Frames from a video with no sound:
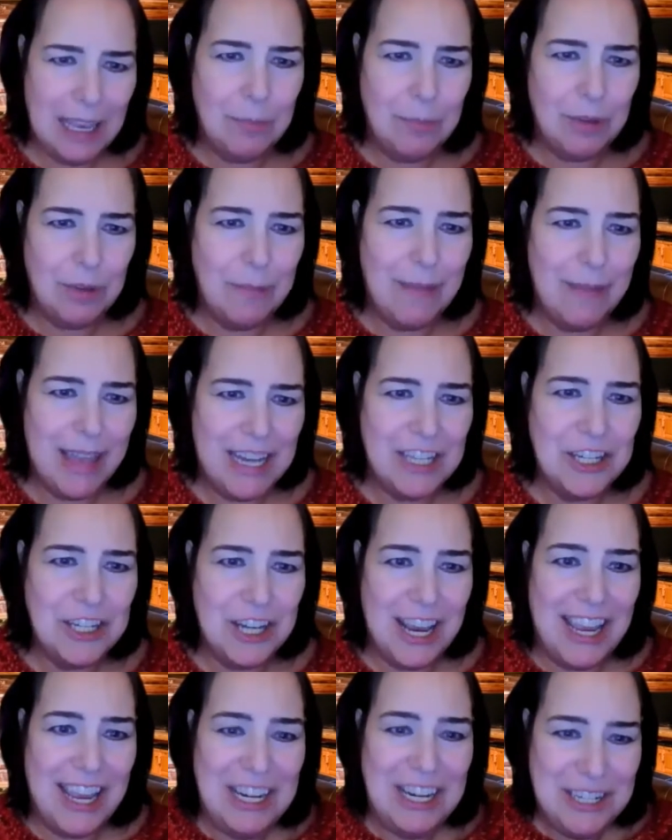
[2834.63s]
implement
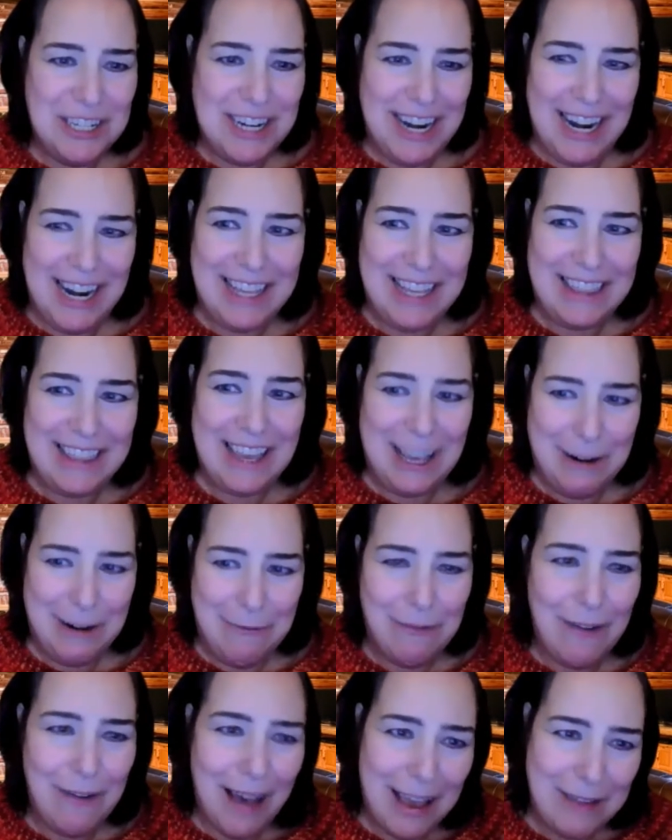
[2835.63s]
change in anything
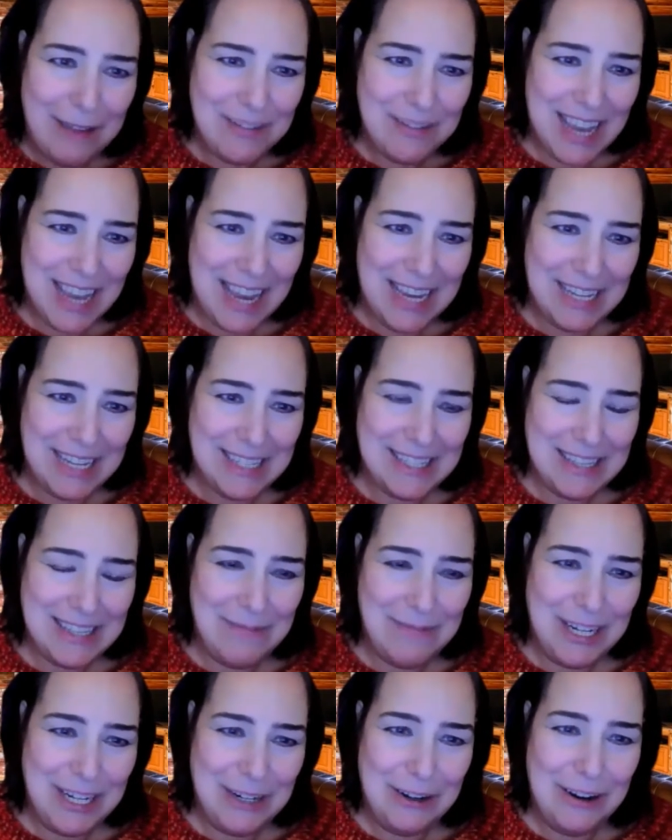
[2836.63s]
in 5 days.
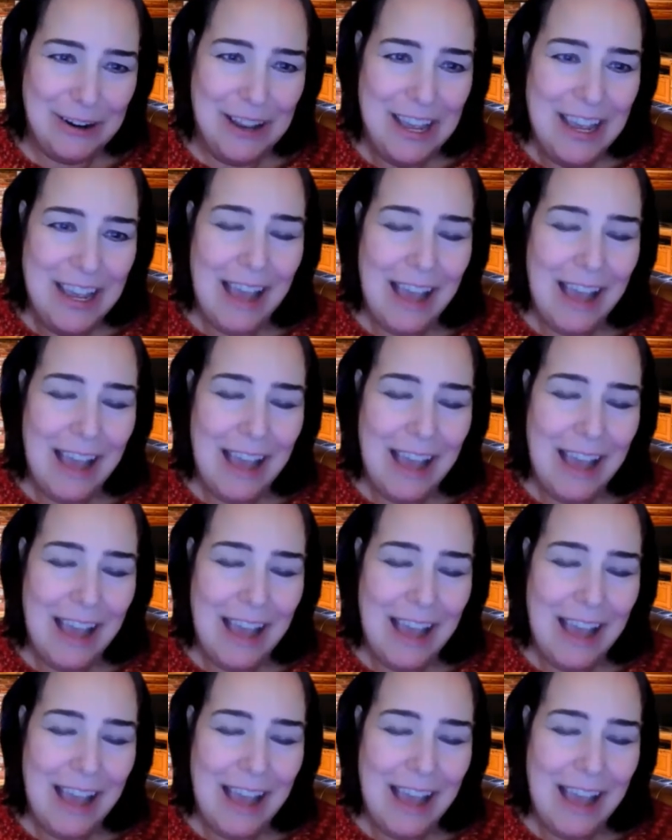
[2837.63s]
I mean, you